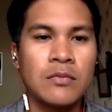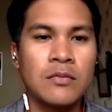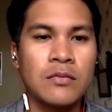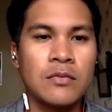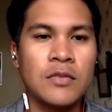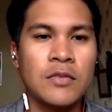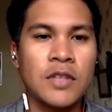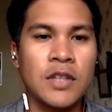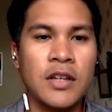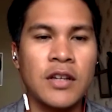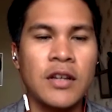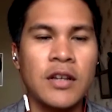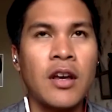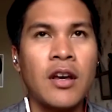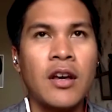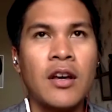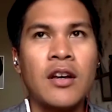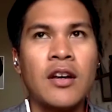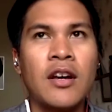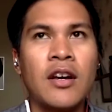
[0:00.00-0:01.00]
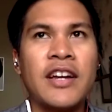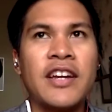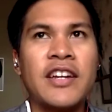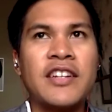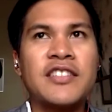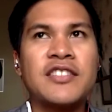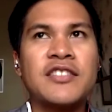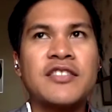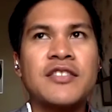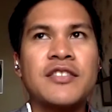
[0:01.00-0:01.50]
Okay. I
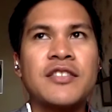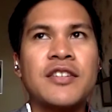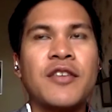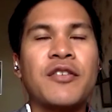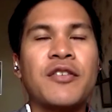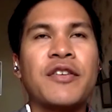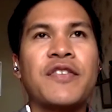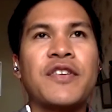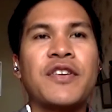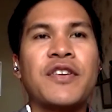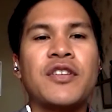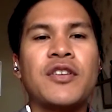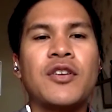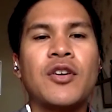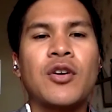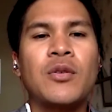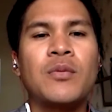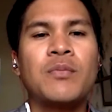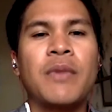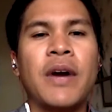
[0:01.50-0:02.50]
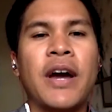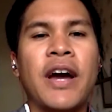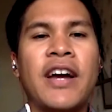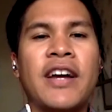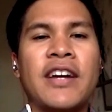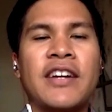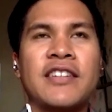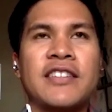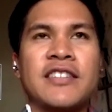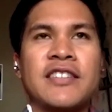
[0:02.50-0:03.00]
guess, if you could go
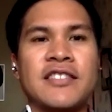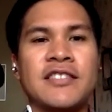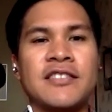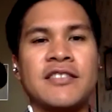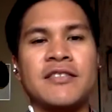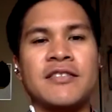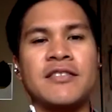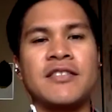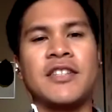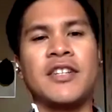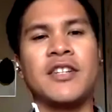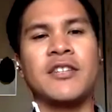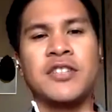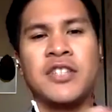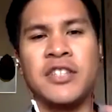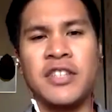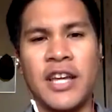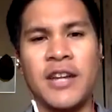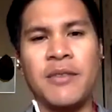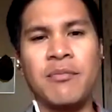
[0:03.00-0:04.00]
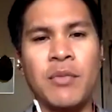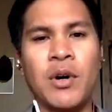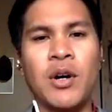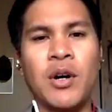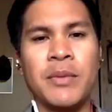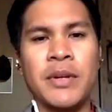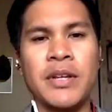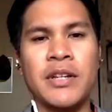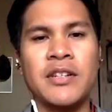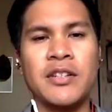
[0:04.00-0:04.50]
back and, to that
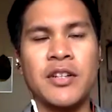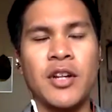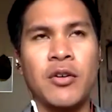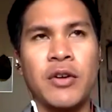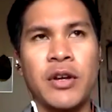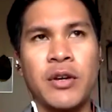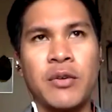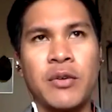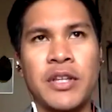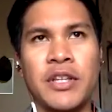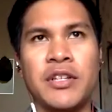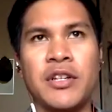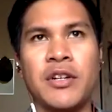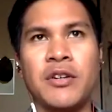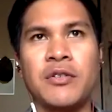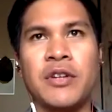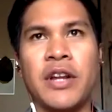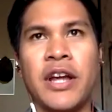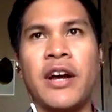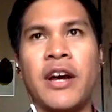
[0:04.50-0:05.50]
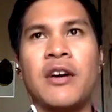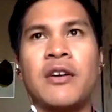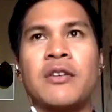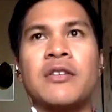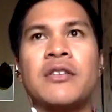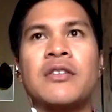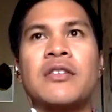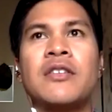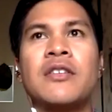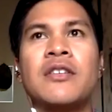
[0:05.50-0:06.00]
moment, knowing what you know now,
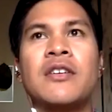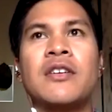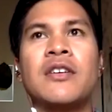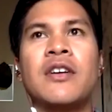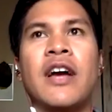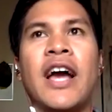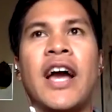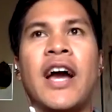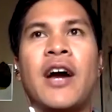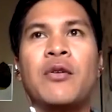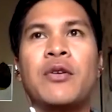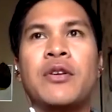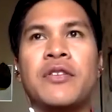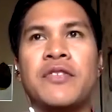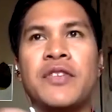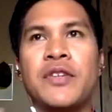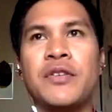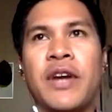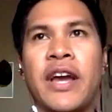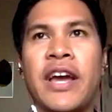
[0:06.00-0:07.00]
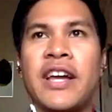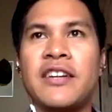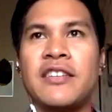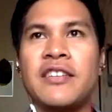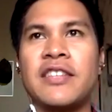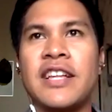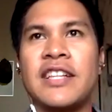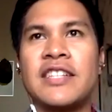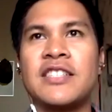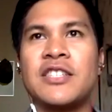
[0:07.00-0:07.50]
how would have you handled
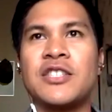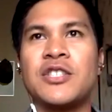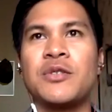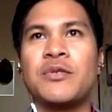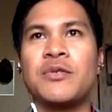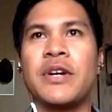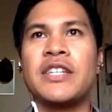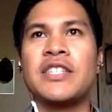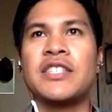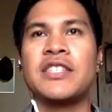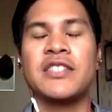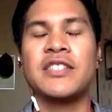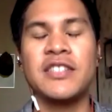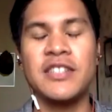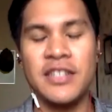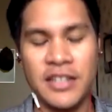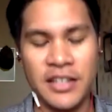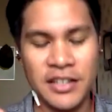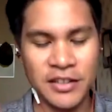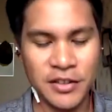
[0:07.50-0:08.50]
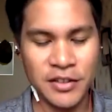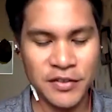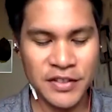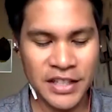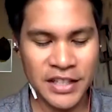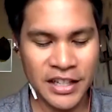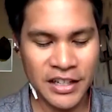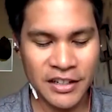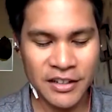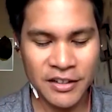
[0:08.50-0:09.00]
that situation? Yeah, you've
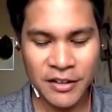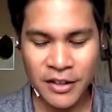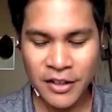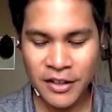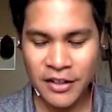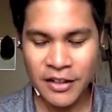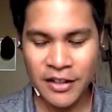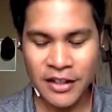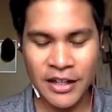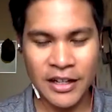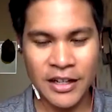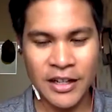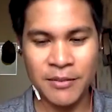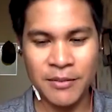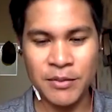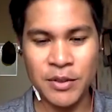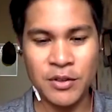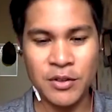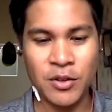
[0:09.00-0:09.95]
said you'd